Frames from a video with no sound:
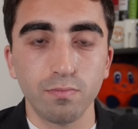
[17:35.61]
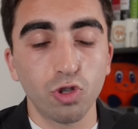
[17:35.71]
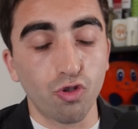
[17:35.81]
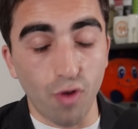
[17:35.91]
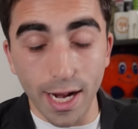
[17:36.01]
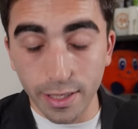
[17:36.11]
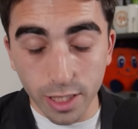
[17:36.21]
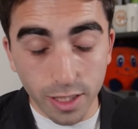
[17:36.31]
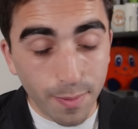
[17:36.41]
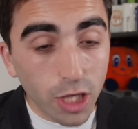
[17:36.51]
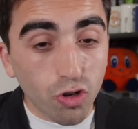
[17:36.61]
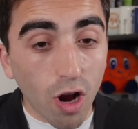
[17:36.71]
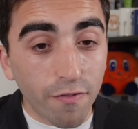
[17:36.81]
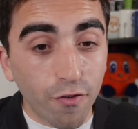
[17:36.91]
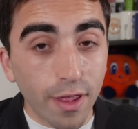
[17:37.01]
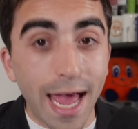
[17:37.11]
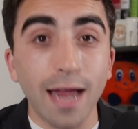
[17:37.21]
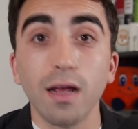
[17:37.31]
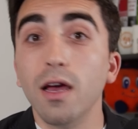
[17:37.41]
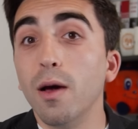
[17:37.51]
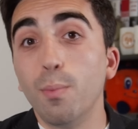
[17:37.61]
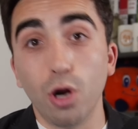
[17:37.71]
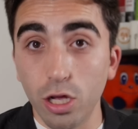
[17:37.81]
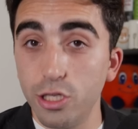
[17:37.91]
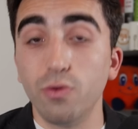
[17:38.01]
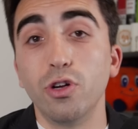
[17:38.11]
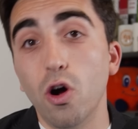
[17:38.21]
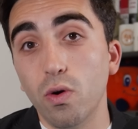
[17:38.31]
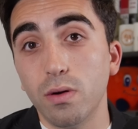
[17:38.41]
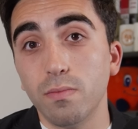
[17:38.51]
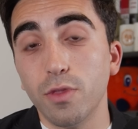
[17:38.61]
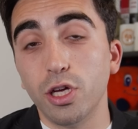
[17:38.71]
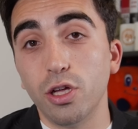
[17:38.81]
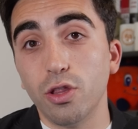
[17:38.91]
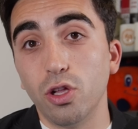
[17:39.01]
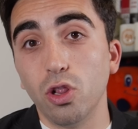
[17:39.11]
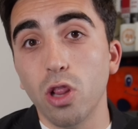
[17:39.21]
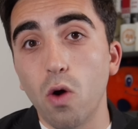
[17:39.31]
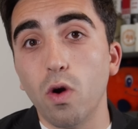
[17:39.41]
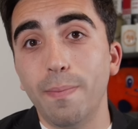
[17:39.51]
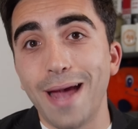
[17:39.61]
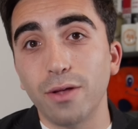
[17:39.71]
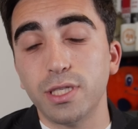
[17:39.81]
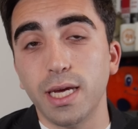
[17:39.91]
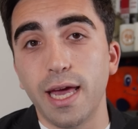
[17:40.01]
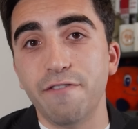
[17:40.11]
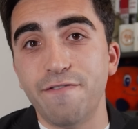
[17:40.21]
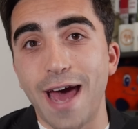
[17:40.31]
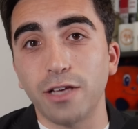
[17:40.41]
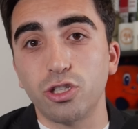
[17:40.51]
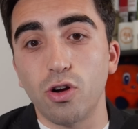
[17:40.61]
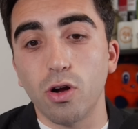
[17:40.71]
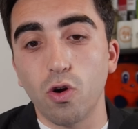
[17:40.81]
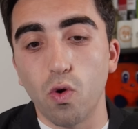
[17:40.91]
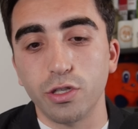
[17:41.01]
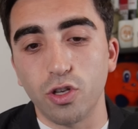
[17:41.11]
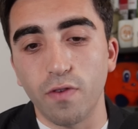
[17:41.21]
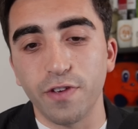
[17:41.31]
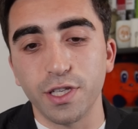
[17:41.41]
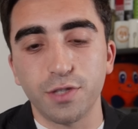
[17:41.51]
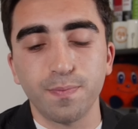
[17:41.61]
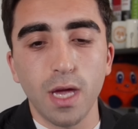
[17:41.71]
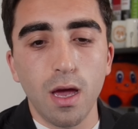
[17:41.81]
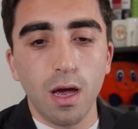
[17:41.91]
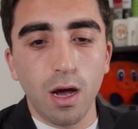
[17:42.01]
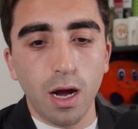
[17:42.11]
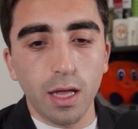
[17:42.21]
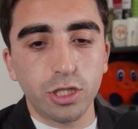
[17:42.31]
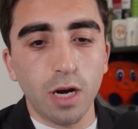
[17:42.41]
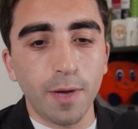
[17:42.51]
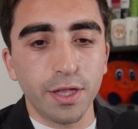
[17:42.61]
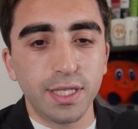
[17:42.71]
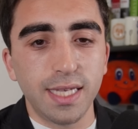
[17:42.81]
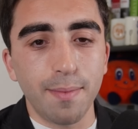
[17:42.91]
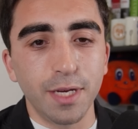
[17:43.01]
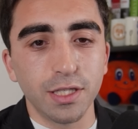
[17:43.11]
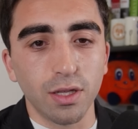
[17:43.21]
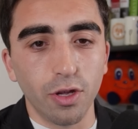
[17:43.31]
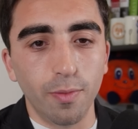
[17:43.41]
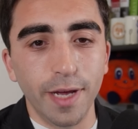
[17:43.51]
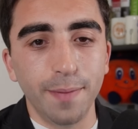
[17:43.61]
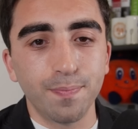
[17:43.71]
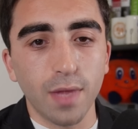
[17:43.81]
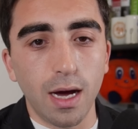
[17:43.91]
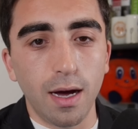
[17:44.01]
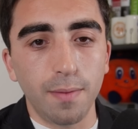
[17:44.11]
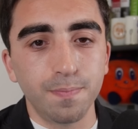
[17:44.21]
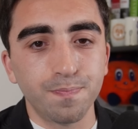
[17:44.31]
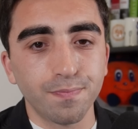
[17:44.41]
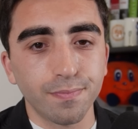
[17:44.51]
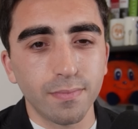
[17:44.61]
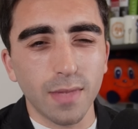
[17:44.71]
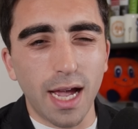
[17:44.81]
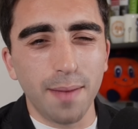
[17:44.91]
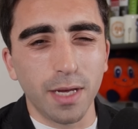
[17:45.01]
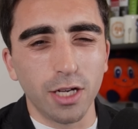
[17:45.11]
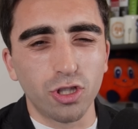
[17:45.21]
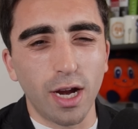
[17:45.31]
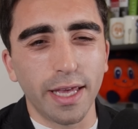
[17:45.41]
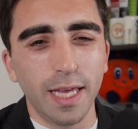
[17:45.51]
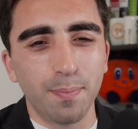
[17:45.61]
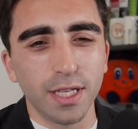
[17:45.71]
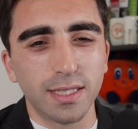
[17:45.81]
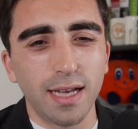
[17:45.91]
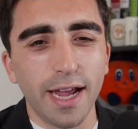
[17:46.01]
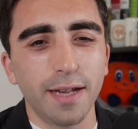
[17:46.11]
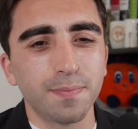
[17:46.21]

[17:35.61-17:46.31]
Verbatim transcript: Credit to Dimitrov for that, but also note the, the lower bouncing and faster court surface. All right, let's talk about these semis a little bit. Um, I am going to try to keep this tight.